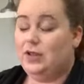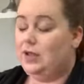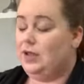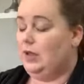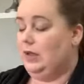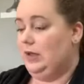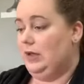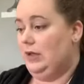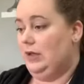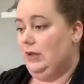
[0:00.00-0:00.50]

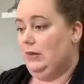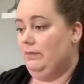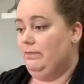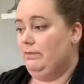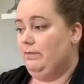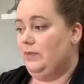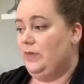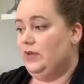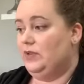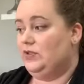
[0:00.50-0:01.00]
Um,
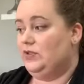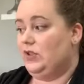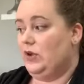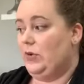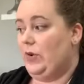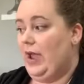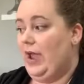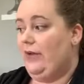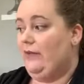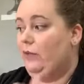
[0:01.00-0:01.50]
so I
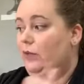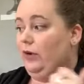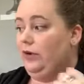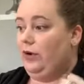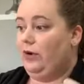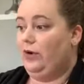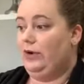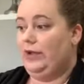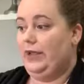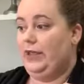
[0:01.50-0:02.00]
have one
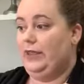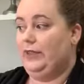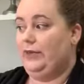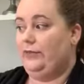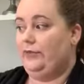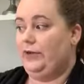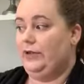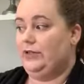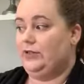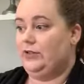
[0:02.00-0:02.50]
already in the
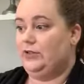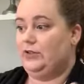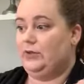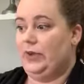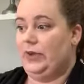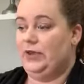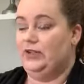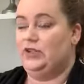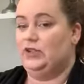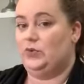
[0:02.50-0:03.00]
freezer so I
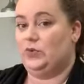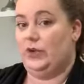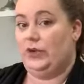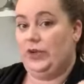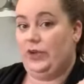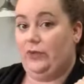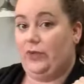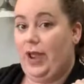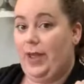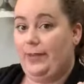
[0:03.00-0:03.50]
can just run and
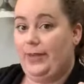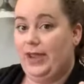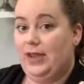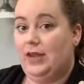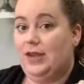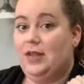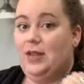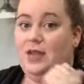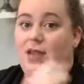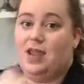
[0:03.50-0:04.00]
grab it
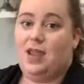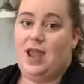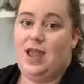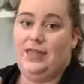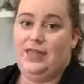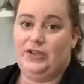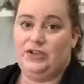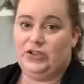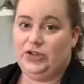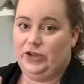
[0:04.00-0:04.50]
and
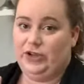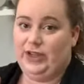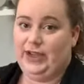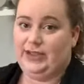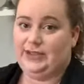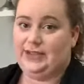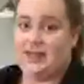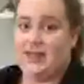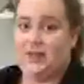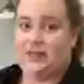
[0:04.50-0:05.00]
then show you guys
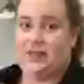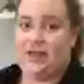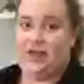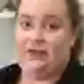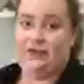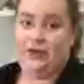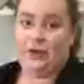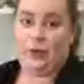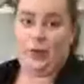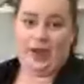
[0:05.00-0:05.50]
that without
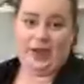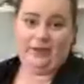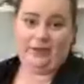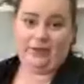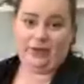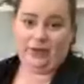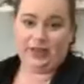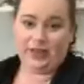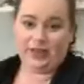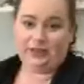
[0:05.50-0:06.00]
having to wait for
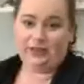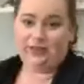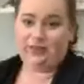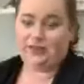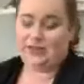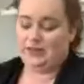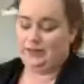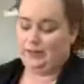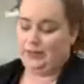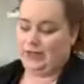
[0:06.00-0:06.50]
like
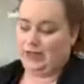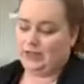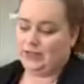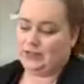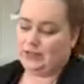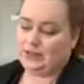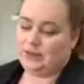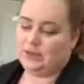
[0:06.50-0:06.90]
15 minutes.